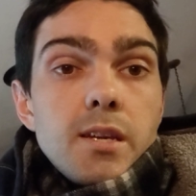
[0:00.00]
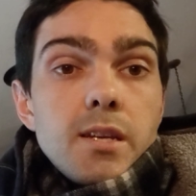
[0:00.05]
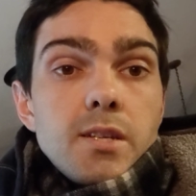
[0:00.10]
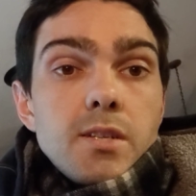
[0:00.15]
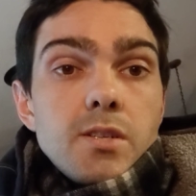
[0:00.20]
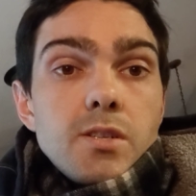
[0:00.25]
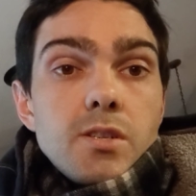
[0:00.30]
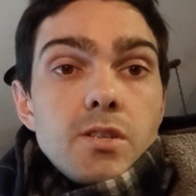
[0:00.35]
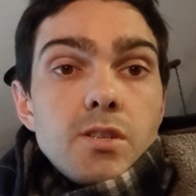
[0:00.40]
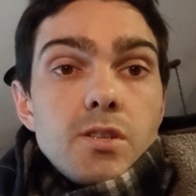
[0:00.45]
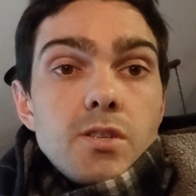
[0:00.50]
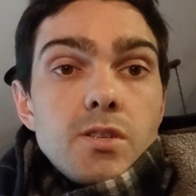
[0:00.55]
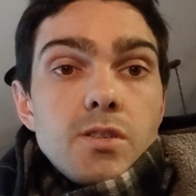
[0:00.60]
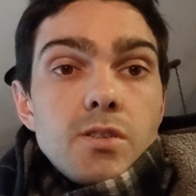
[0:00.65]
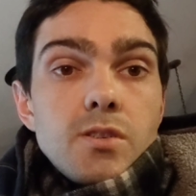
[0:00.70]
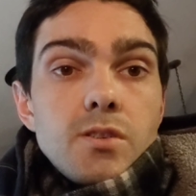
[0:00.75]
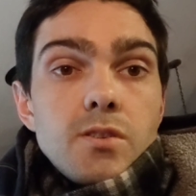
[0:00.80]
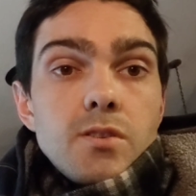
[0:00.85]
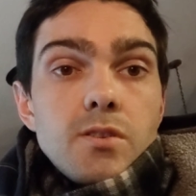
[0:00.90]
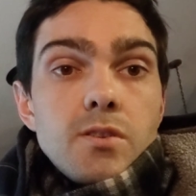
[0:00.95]
and
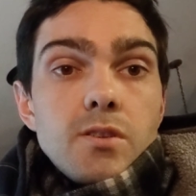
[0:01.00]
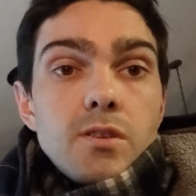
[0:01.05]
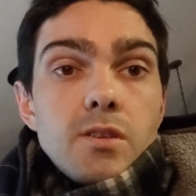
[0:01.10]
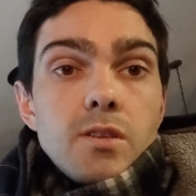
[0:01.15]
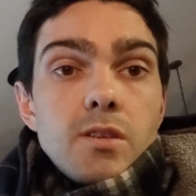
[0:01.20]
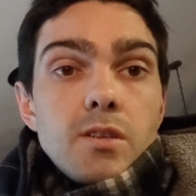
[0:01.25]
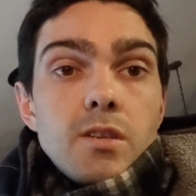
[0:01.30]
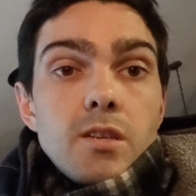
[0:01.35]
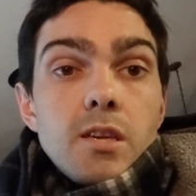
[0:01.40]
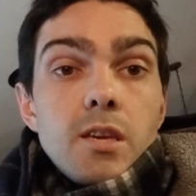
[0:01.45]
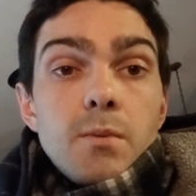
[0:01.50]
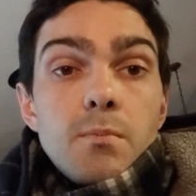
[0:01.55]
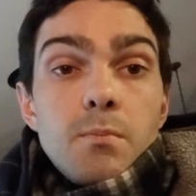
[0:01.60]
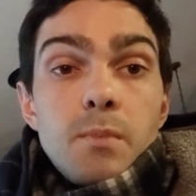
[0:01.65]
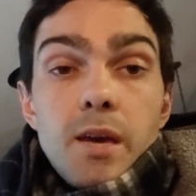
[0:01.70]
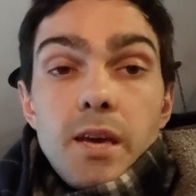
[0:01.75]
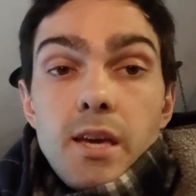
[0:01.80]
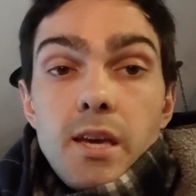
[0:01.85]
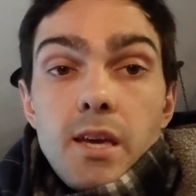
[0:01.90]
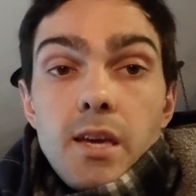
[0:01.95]
just keep
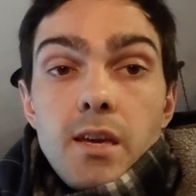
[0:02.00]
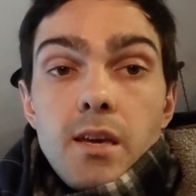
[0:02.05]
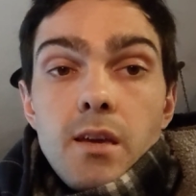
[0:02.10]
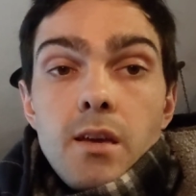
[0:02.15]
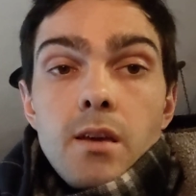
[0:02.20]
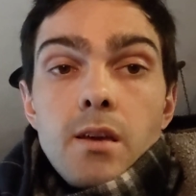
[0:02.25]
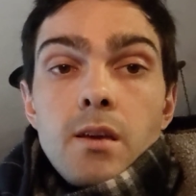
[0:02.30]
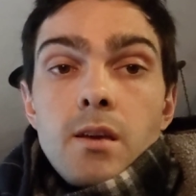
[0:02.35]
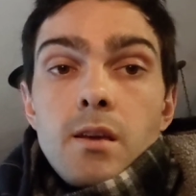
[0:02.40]
making.